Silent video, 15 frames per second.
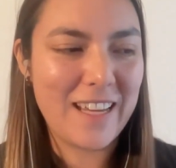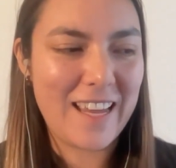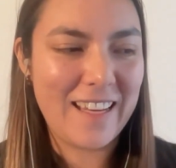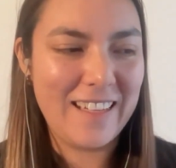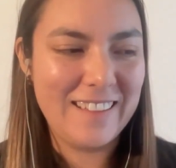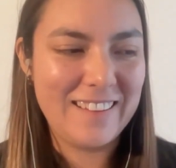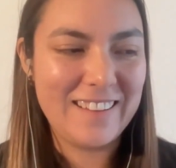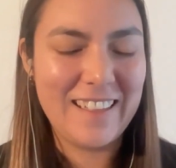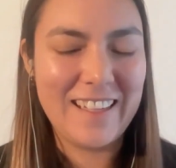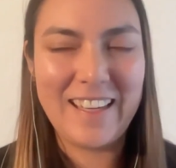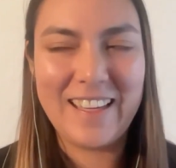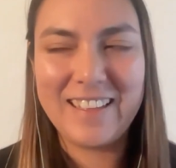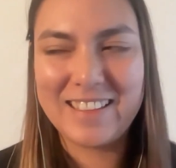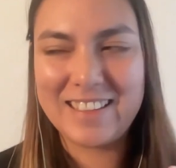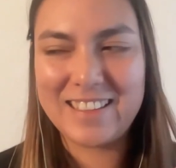And
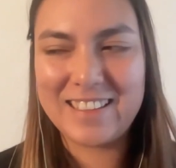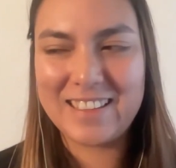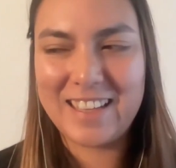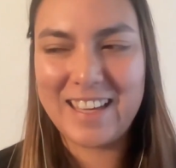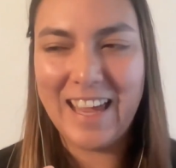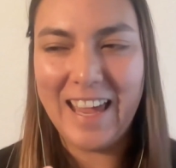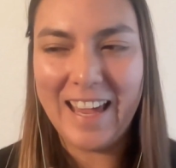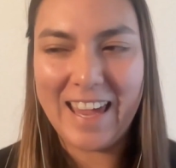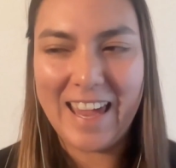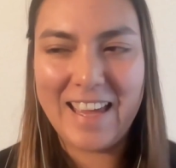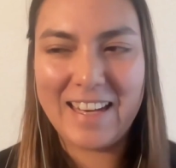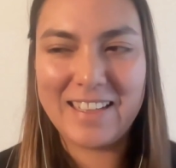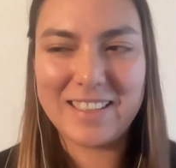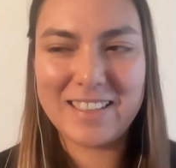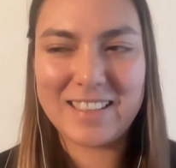it's,
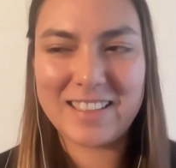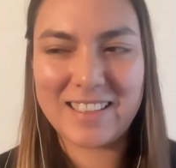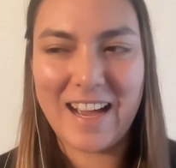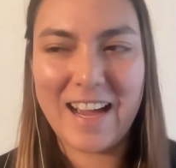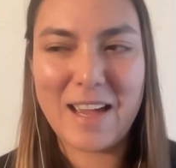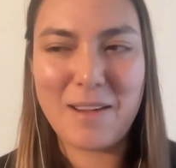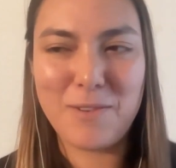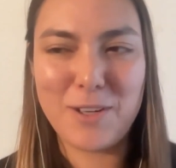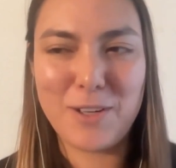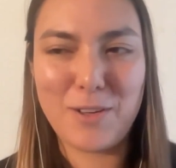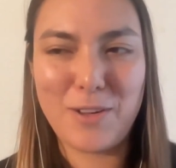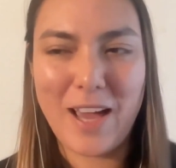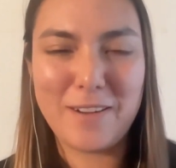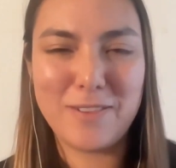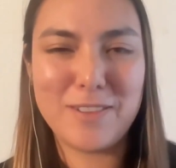again, this time where you
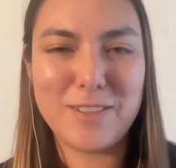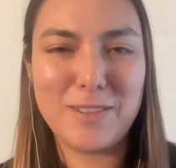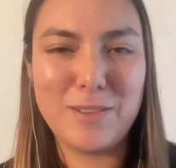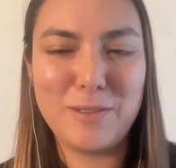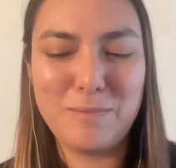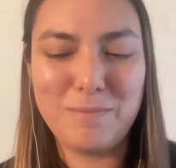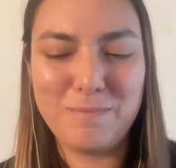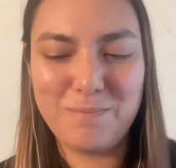have to,